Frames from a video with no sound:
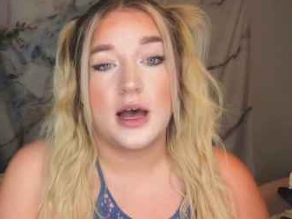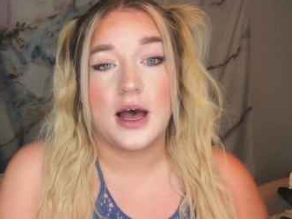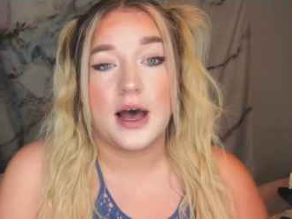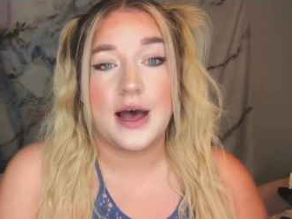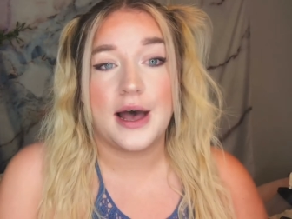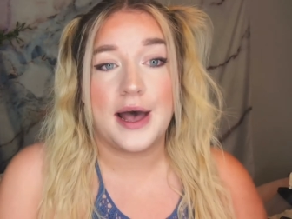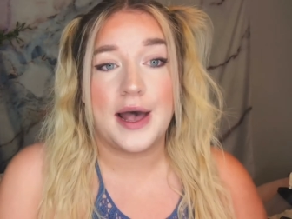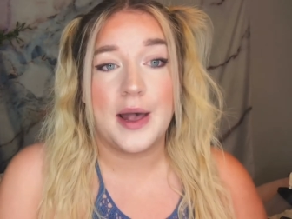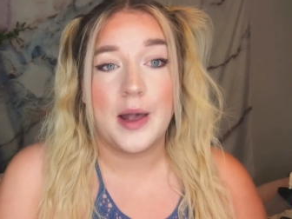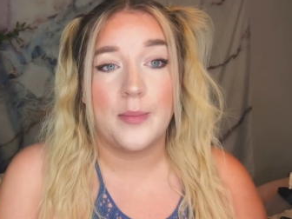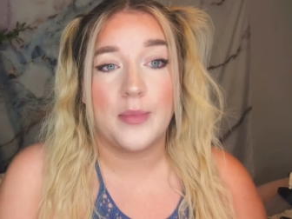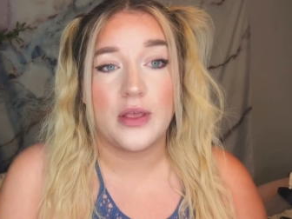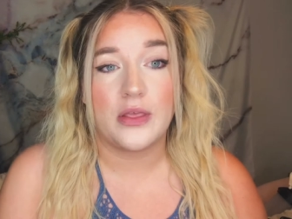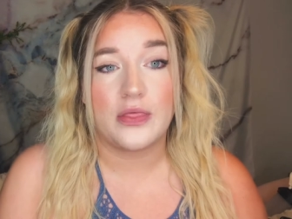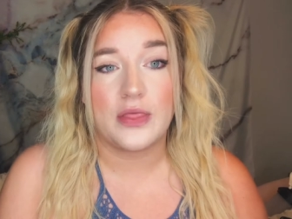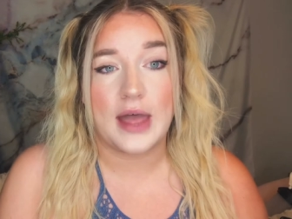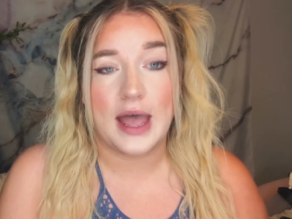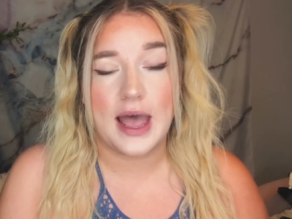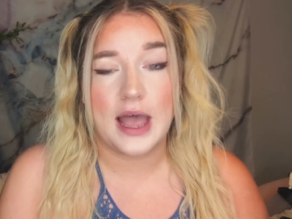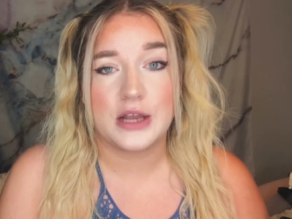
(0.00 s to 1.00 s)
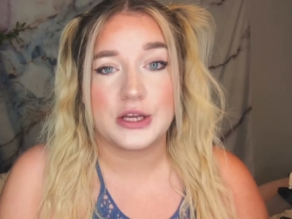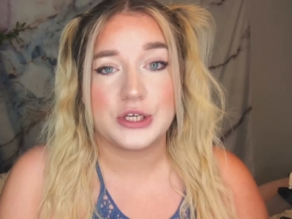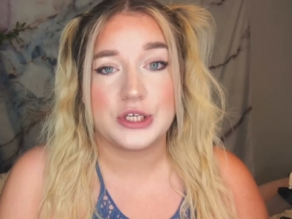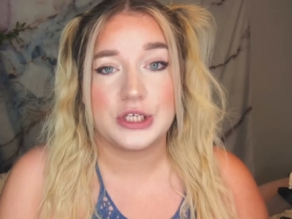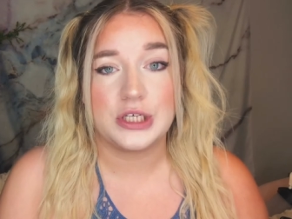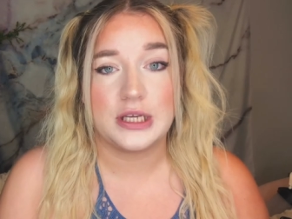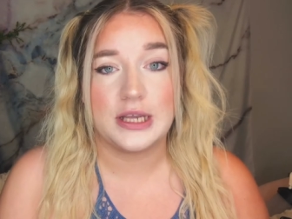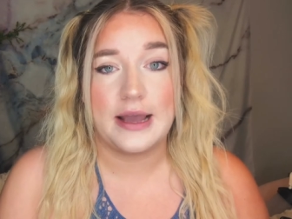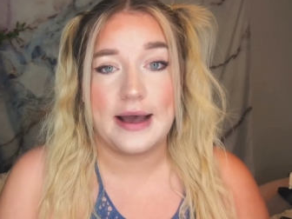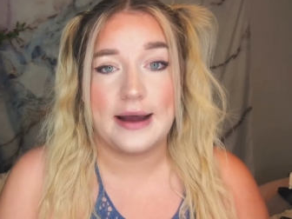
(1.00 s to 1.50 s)
um, that
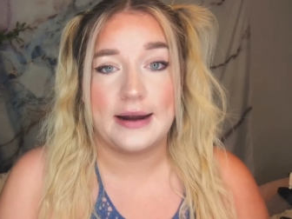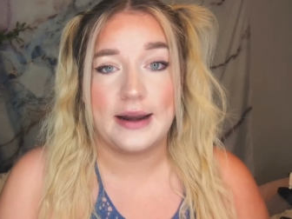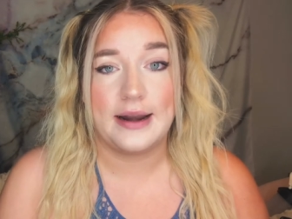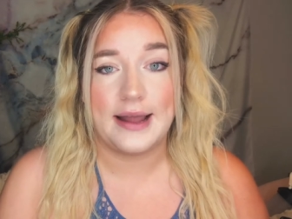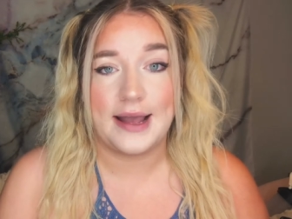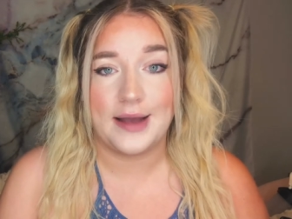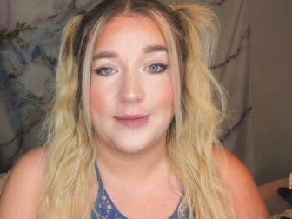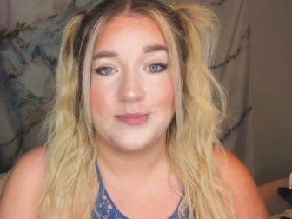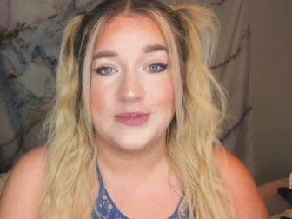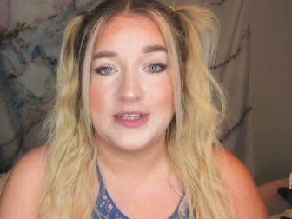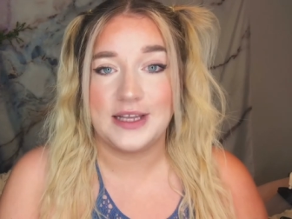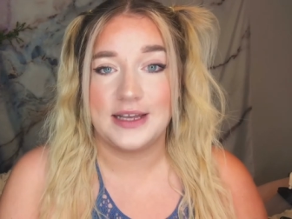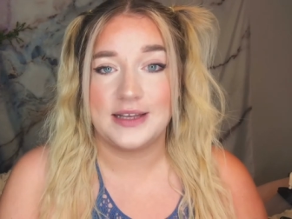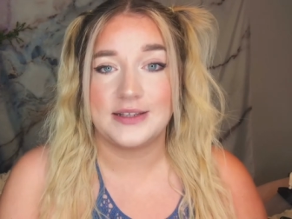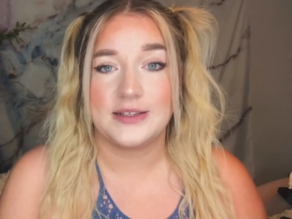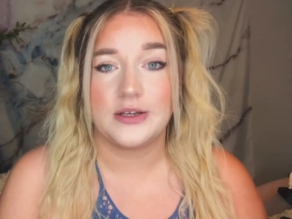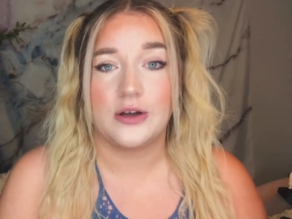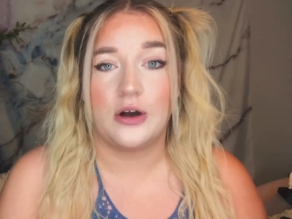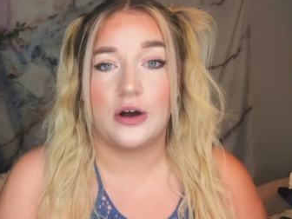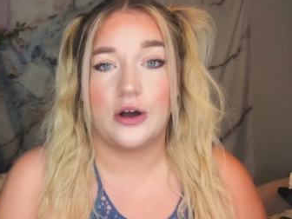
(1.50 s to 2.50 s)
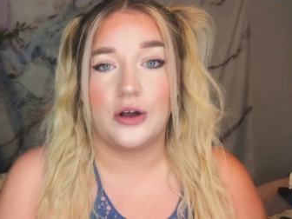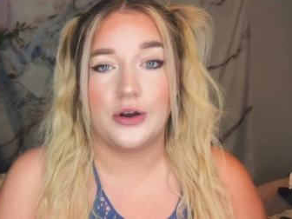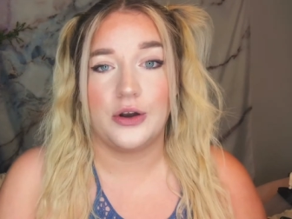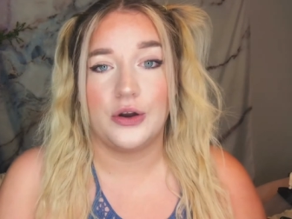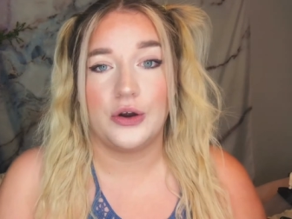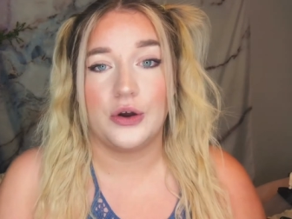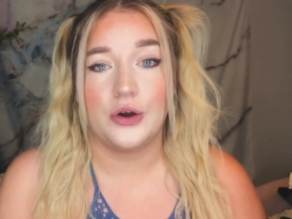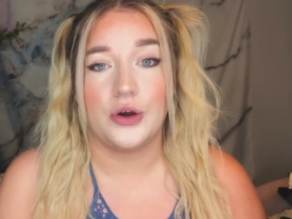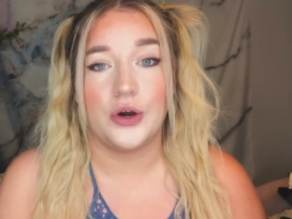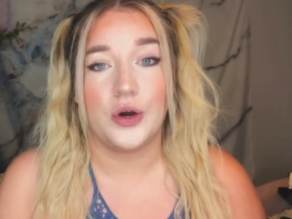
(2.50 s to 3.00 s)
she had an abscess on
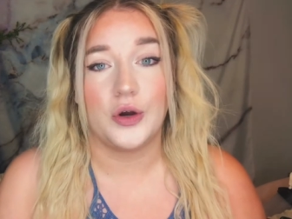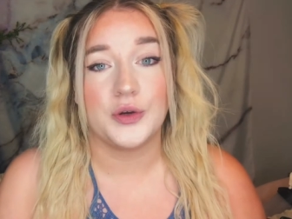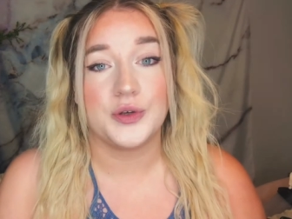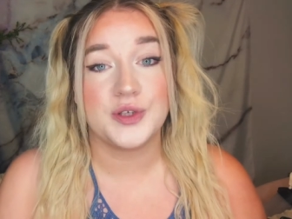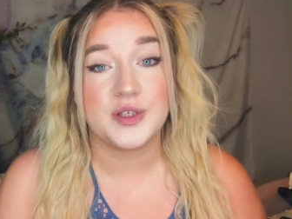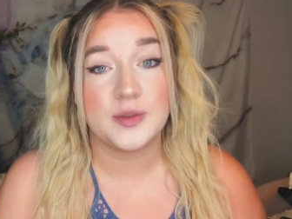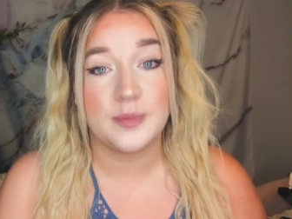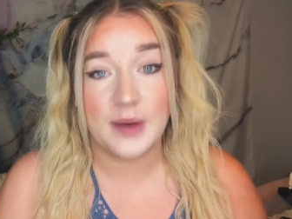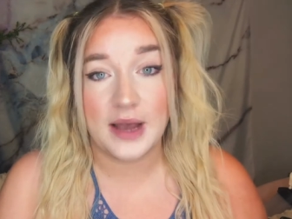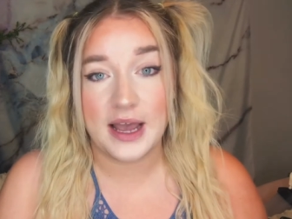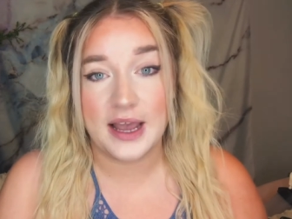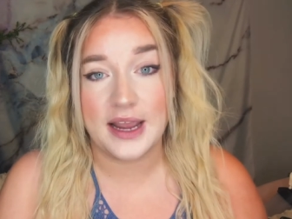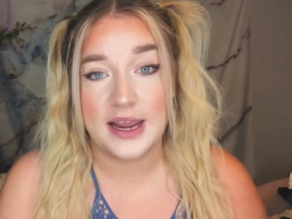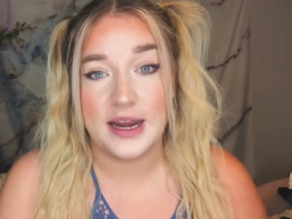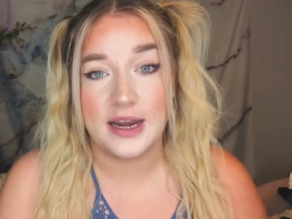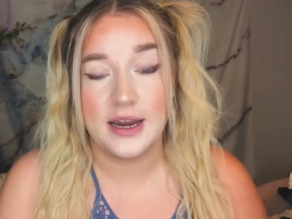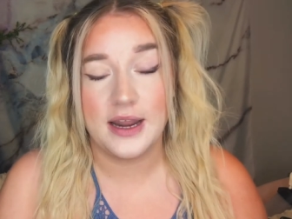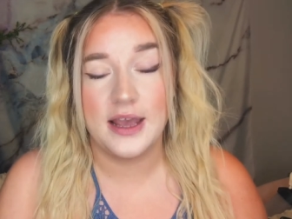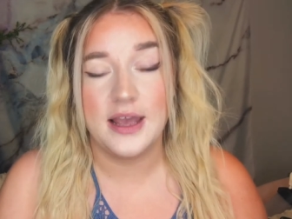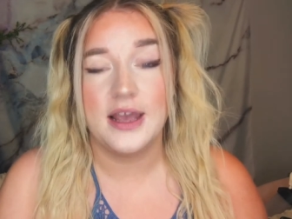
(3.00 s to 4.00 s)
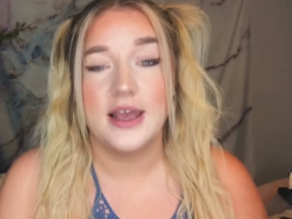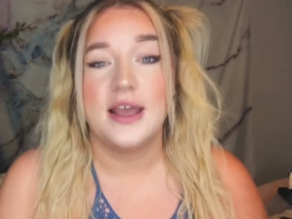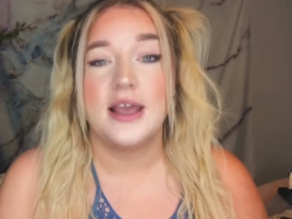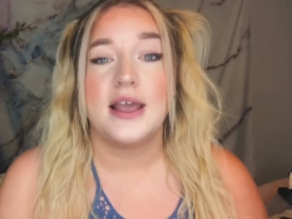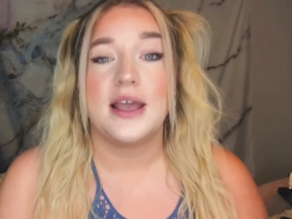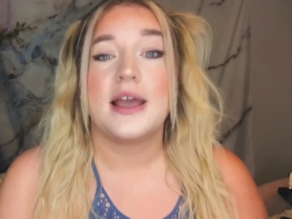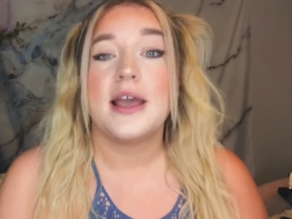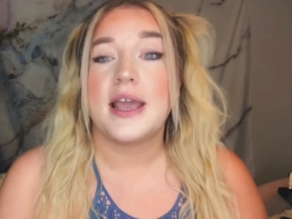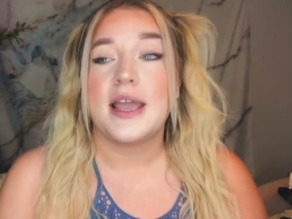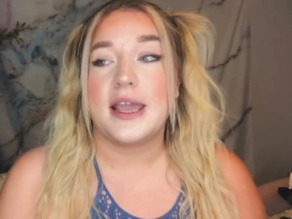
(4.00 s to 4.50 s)
her spine
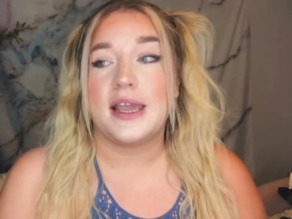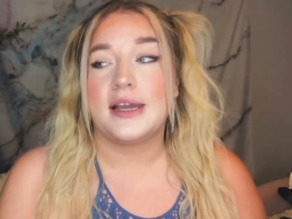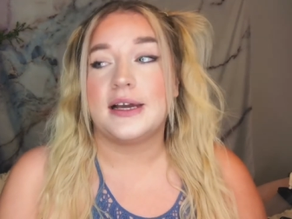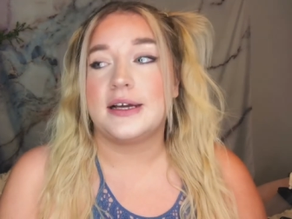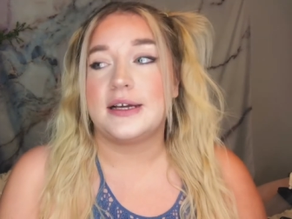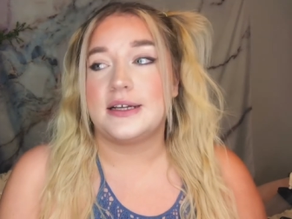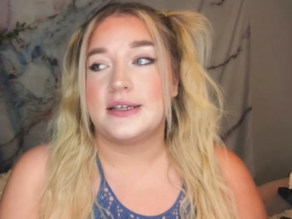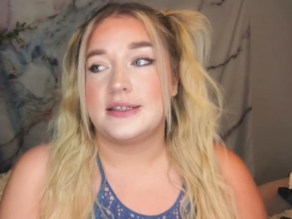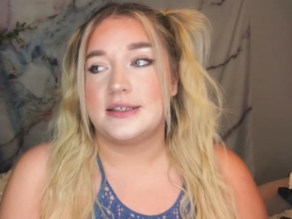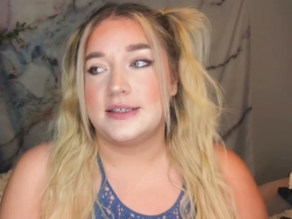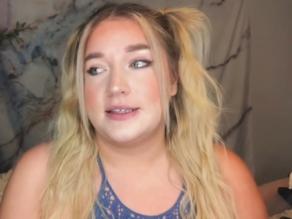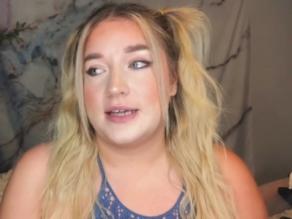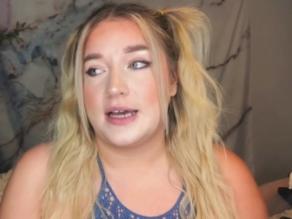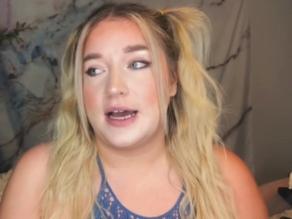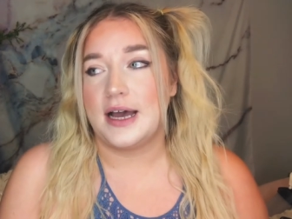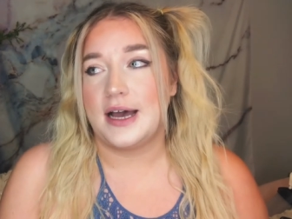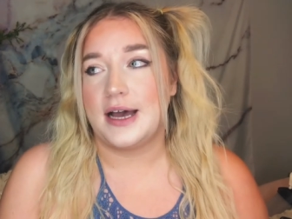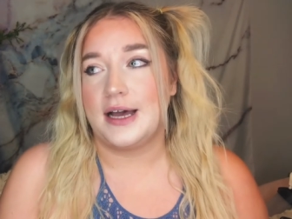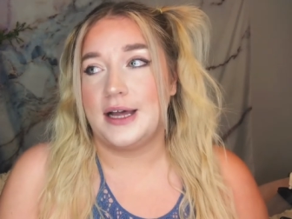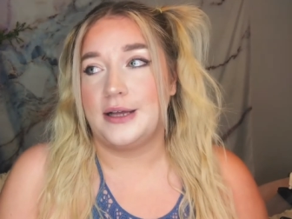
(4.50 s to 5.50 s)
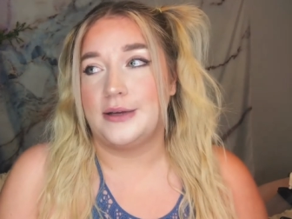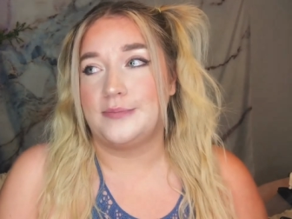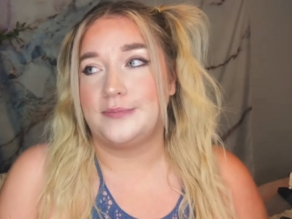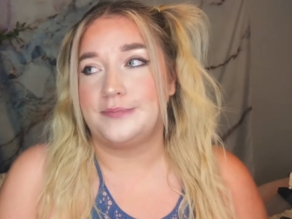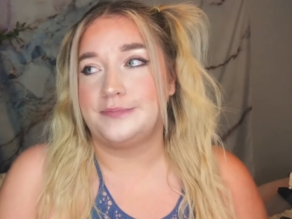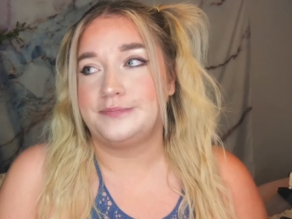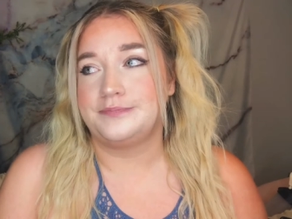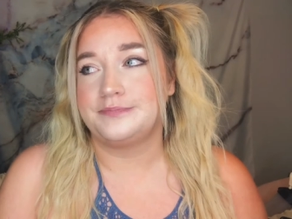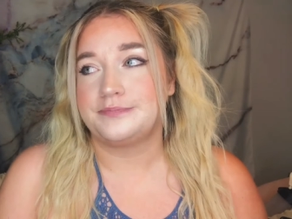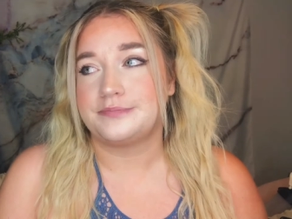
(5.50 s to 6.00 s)
and um,